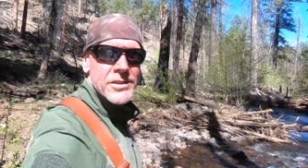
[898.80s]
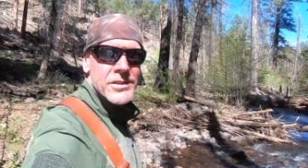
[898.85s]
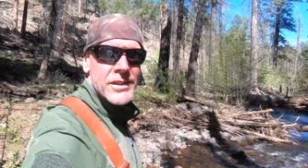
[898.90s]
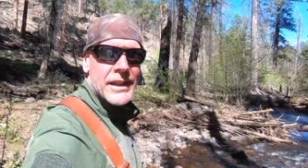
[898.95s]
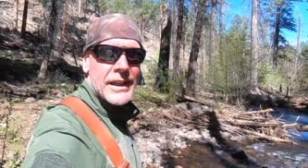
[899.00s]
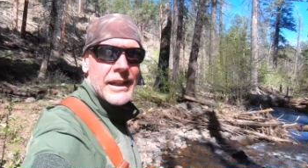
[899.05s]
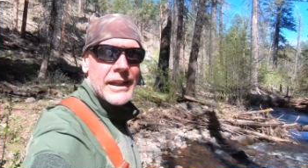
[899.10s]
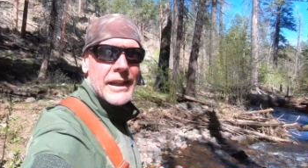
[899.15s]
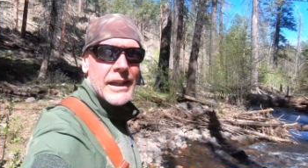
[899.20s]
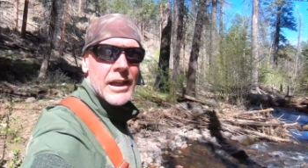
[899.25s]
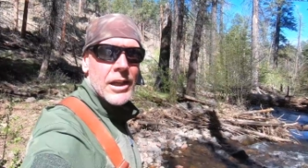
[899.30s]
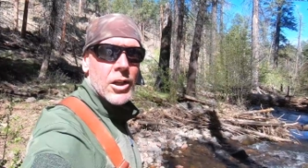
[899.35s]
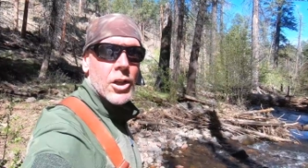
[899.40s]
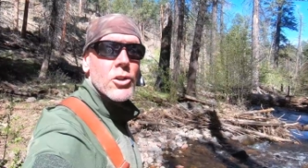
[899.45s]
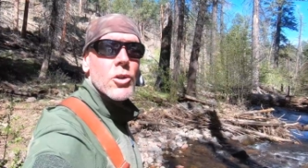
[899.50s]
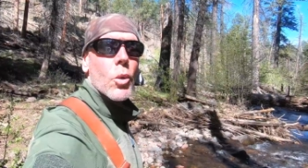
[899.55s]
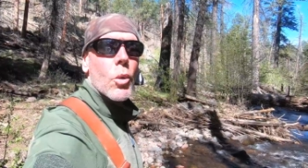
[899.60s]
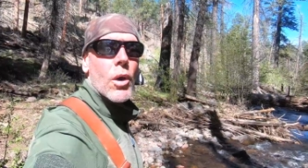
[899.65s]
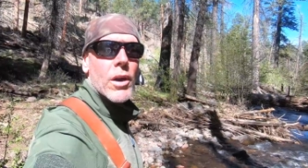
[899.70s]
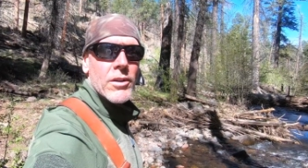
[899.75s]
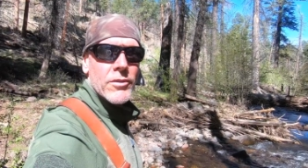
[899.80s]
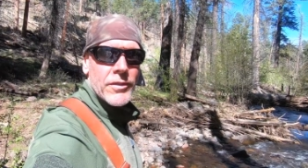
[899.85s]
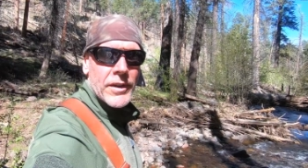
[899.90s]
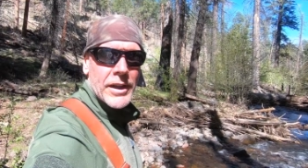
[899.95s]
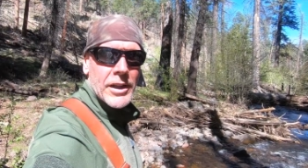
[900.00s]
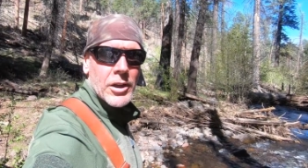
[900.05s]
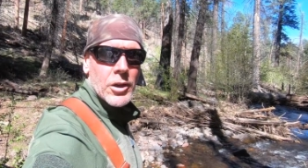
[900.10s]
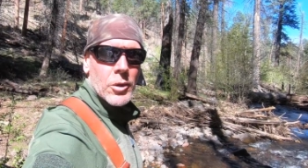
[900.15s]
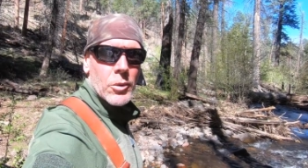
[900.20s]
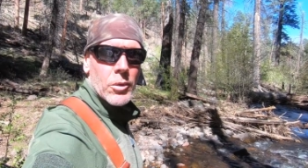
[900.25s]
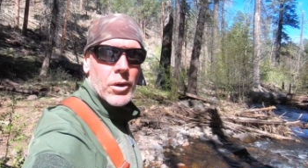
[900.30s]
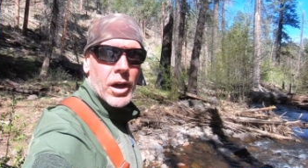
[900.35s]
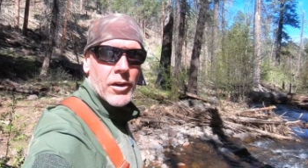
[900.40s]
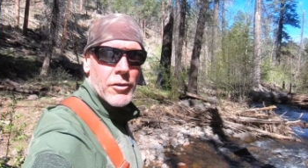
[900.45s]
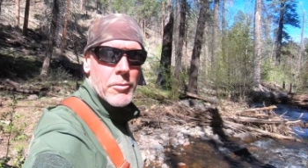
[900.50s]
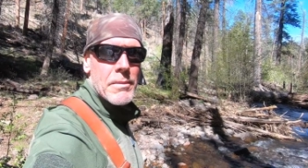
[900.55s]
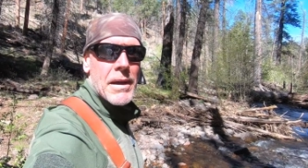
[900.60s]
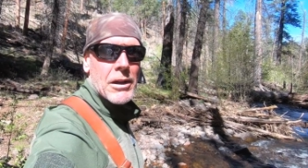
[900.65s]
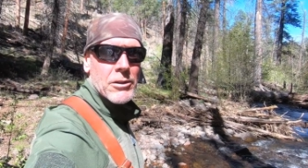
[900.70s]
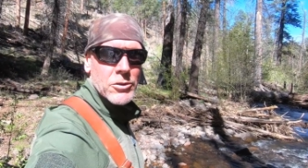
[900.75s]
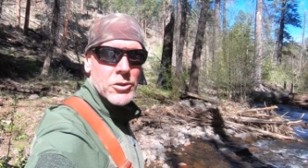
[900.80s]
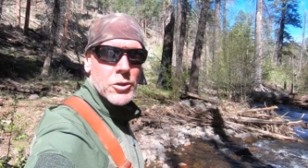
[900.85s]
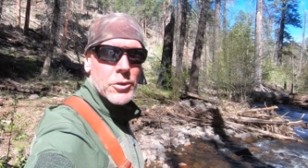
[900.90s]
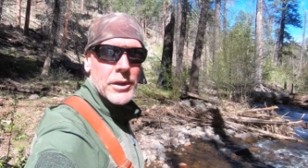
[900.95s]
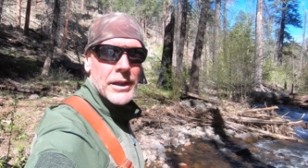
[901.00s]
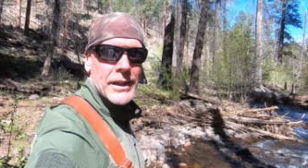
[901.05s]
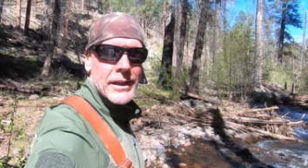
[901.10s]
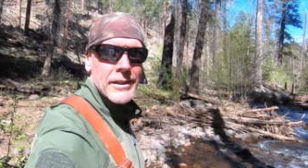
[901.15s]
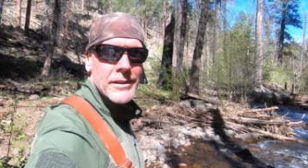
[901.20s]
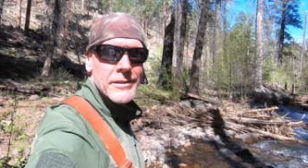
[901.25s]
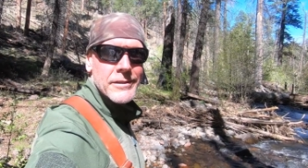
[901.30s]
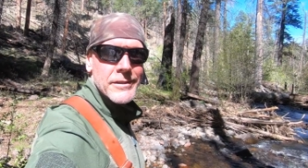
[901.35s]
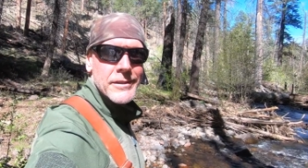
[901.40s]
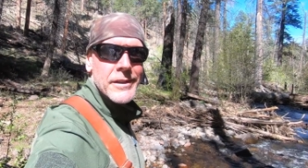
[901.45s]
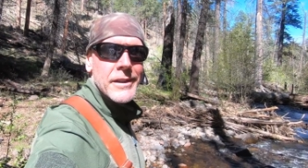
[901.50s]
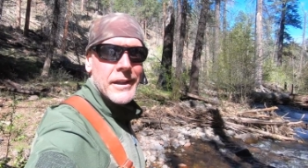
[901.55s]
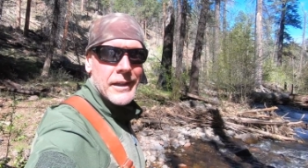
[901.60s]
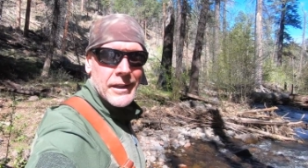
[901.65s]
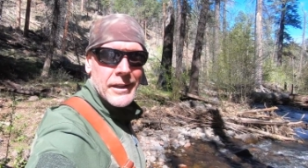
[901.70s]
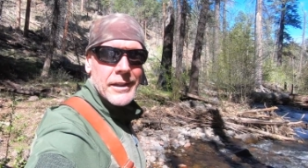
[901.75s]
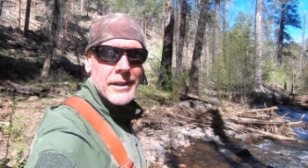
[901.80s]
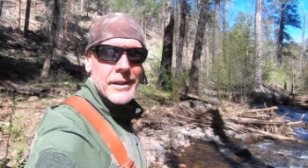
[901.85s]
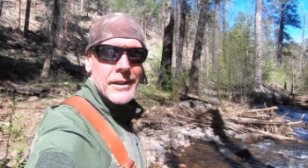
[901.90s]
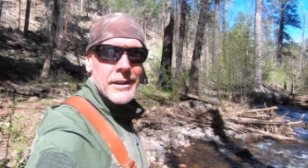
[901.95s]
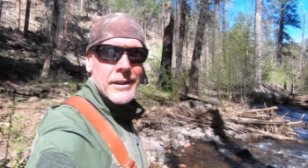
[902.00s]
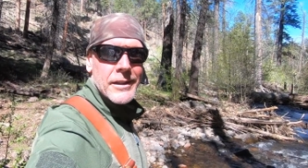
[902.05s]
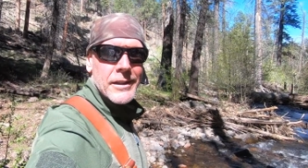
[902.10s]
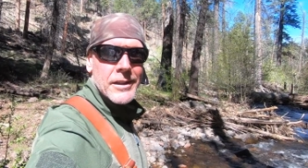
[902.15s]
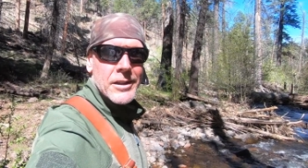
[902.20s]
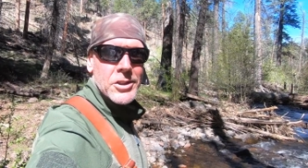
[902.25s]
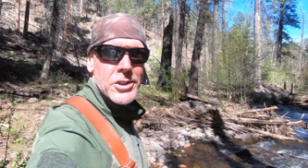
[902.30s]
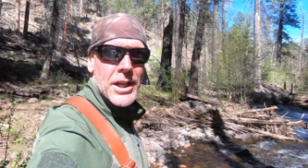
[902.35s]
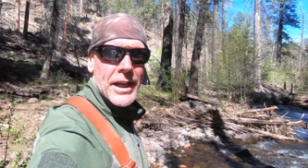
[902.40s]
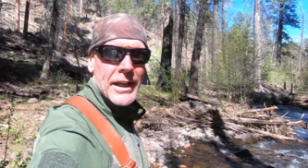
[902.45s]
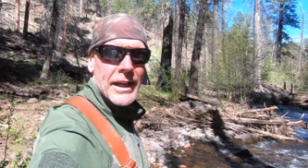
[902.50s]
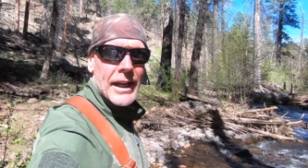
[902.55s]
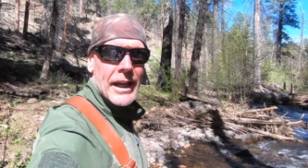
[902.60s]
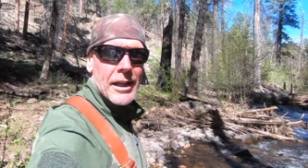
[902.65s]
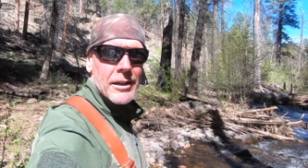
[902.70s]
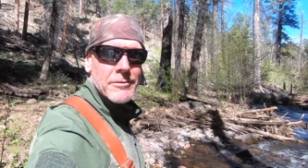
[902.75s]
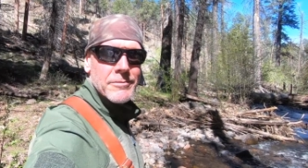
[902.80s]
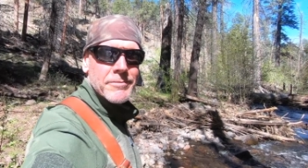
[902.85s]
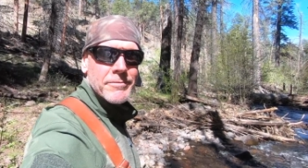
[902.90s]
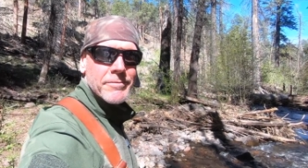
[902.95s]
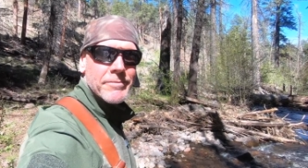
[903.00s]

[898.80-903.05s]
see an underwater video of a mountain creek? Check it out.